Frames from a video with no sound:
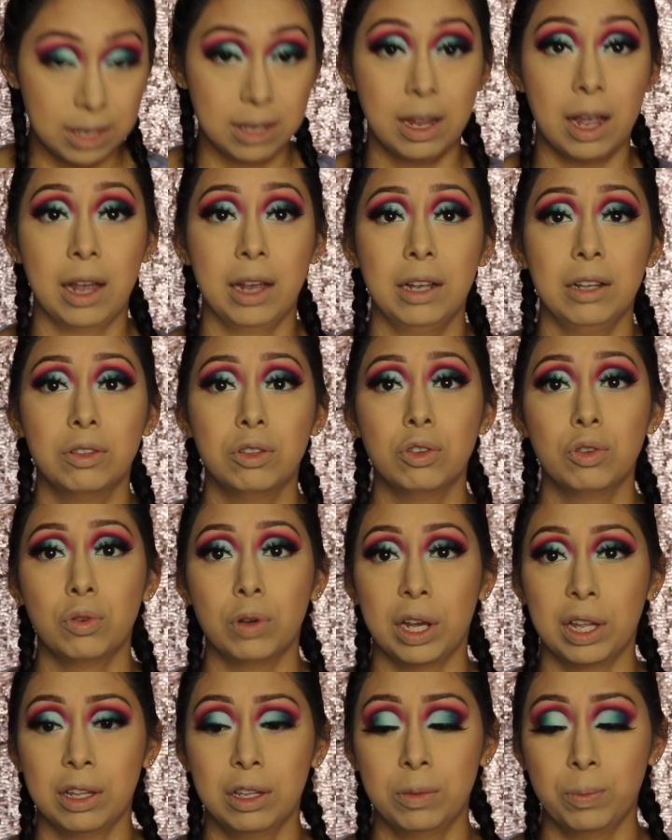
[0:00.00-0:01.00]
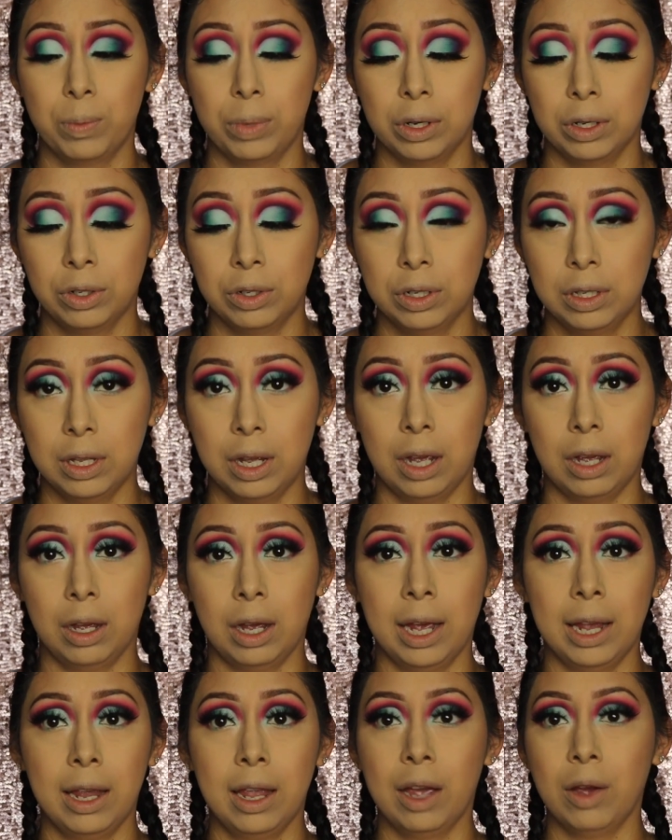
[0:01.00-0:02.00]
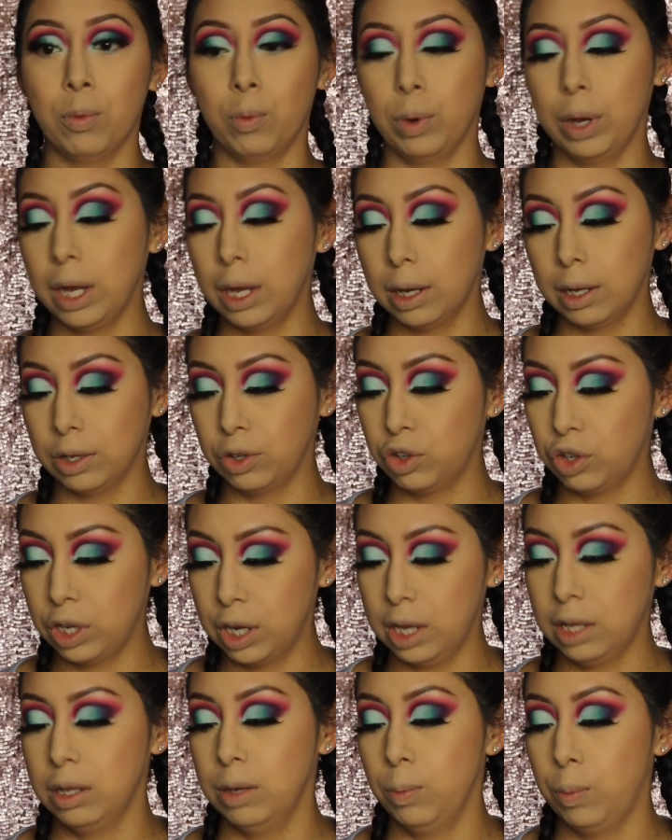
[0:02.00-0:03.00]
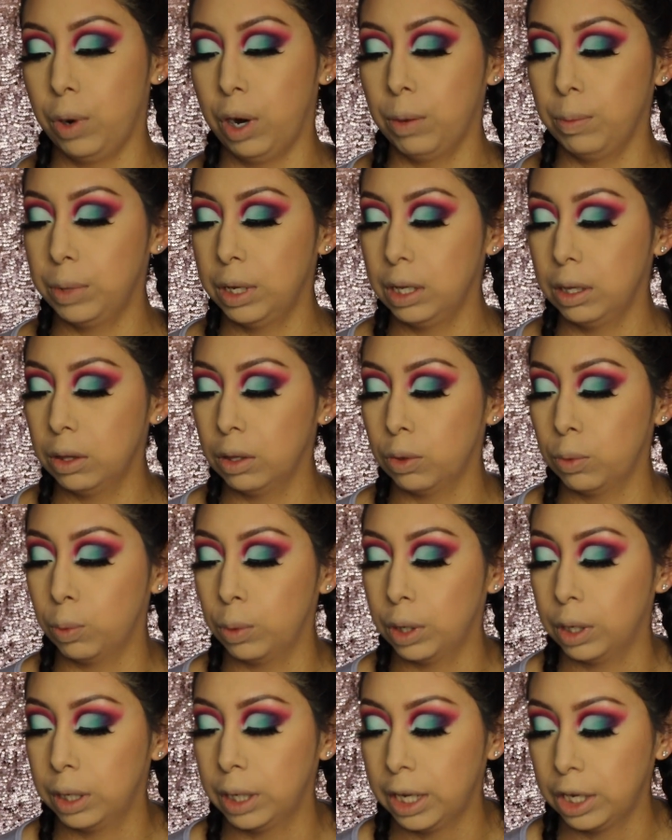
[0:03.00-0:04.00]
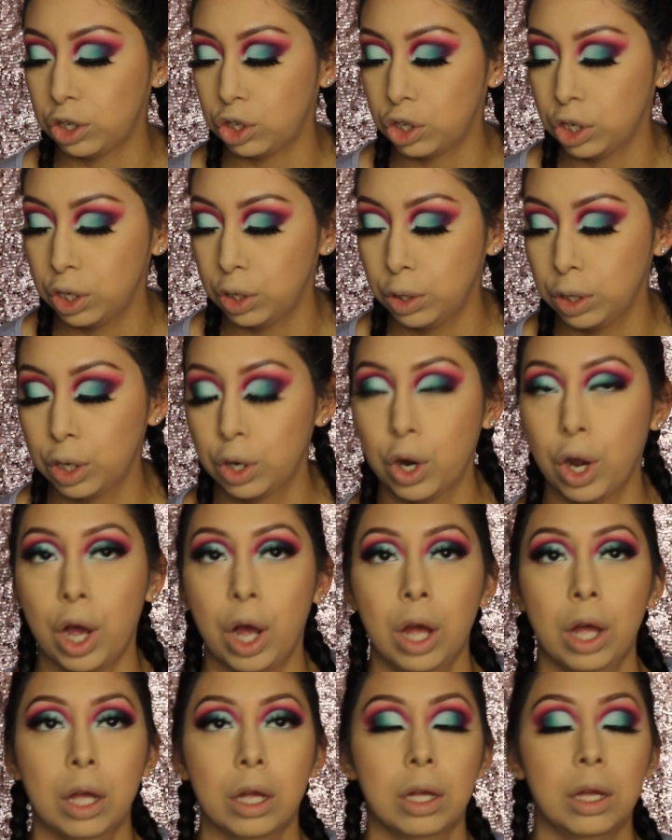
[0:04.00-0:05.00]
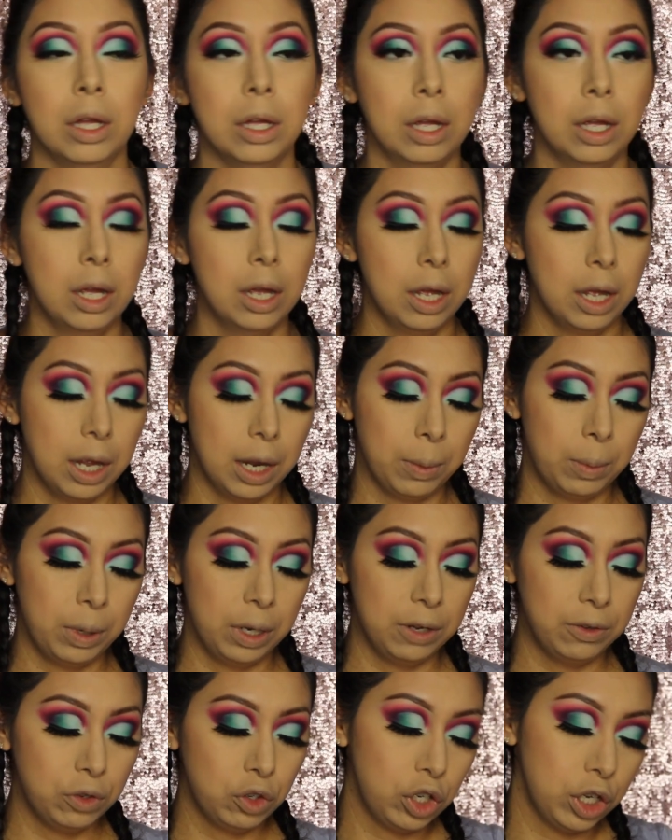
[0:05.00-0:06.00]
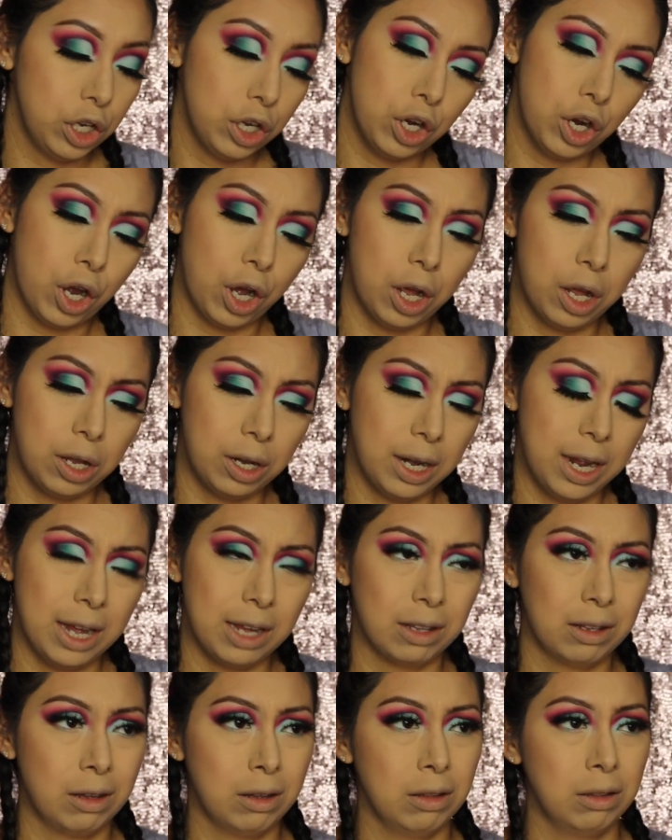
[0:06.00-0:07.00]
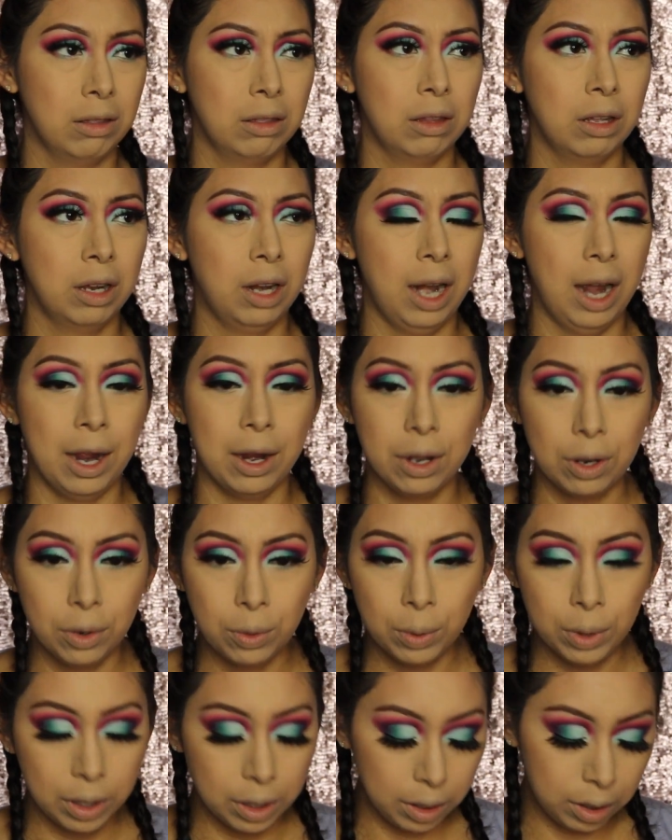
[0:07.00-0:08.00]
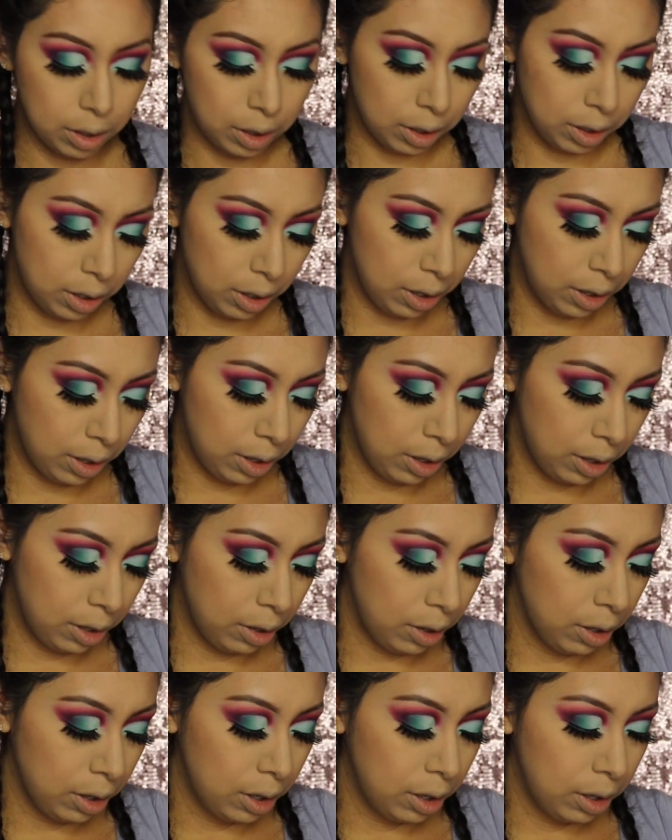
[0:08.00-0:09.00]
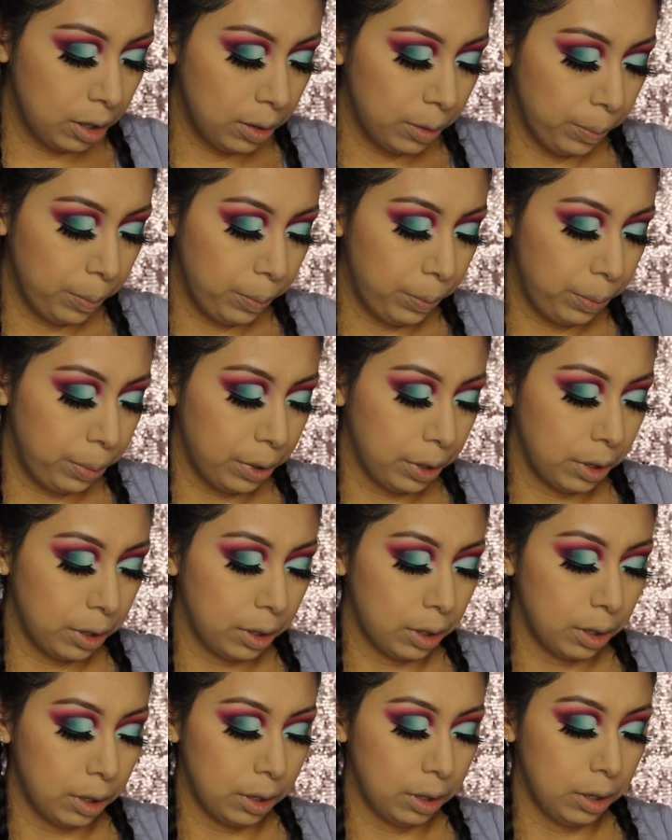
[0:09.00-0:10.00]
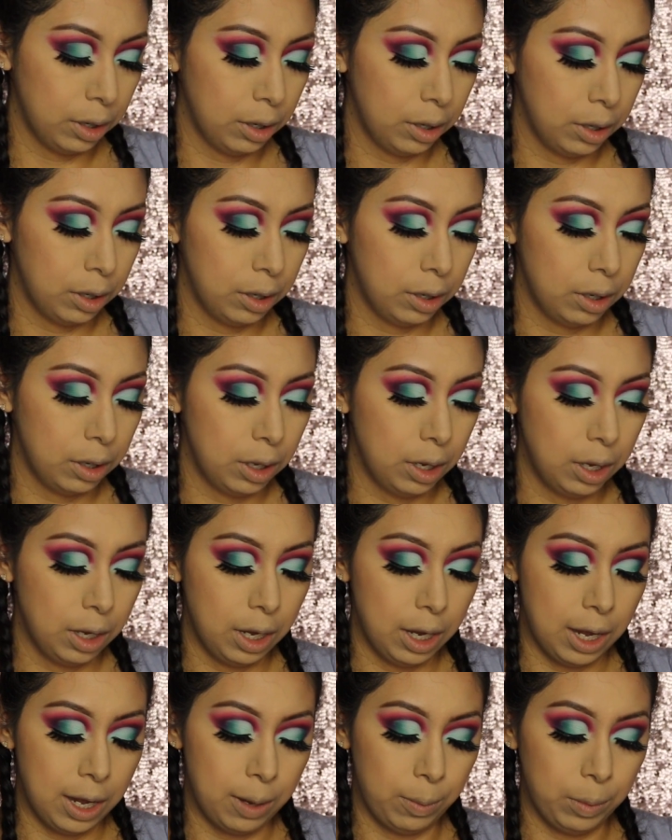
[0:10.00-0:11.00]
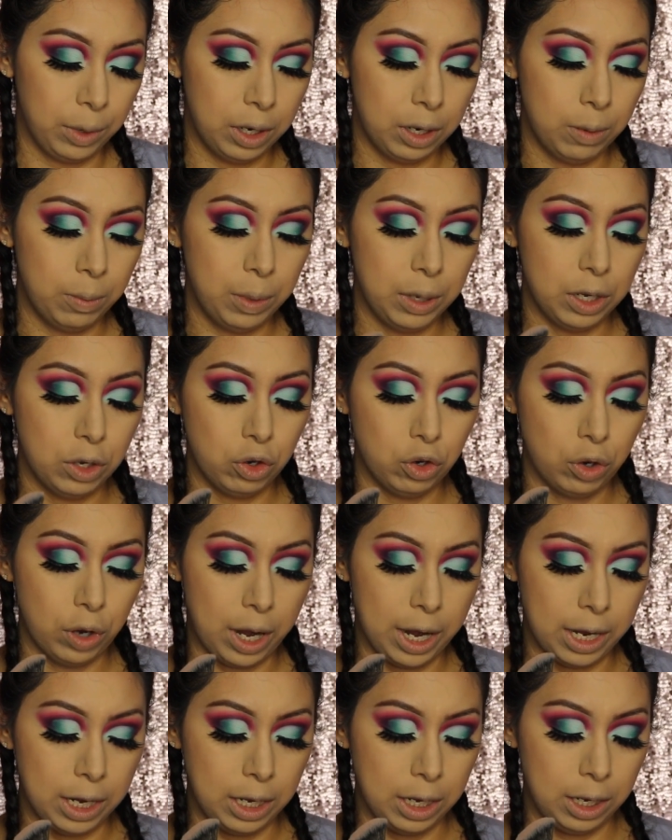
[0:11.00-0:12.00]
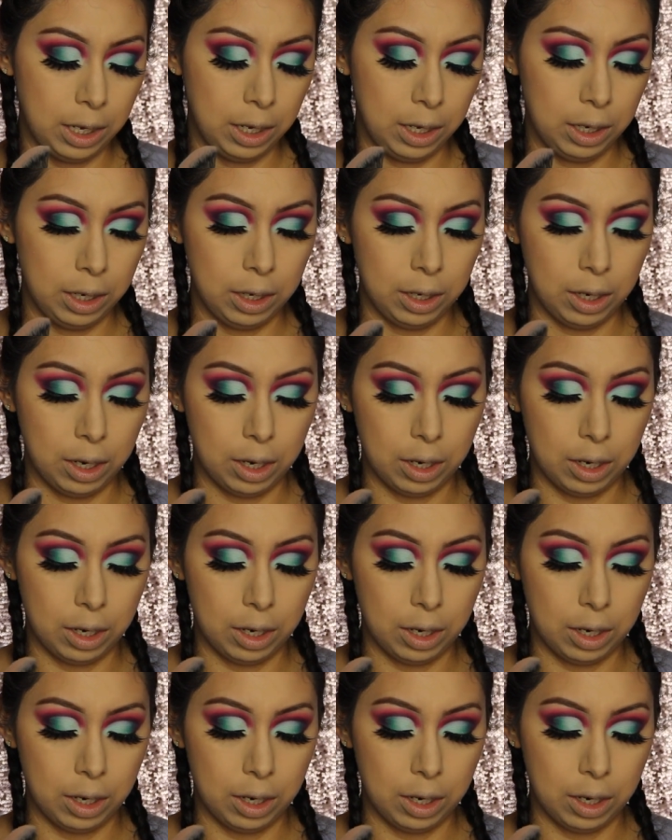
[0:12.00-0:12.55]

dying to try these blushes. I can't wait. And she hasn't brought me the one that she got. I believe she got like the lighter one. But I'm gonna be trying